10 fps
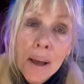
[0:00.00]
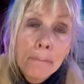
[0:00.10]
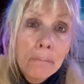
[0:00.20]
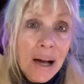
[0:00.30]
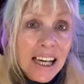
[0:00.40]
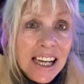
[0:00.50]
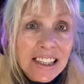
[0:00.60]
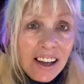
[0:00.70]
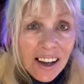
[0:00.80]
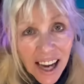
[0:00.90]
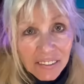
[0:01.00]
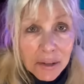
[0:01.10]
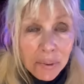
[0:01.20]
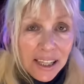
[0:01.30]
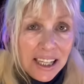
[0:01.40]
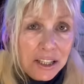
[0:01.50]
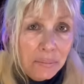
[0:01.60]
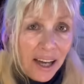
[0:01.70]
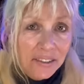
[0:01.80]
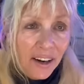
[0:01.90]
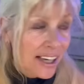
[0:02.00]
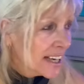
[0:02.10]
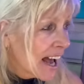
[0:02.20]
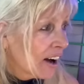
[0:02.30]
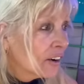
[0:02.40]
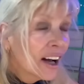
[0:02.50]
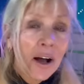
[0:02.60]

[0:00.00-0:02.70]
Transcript: Money's on everybody's mind right now.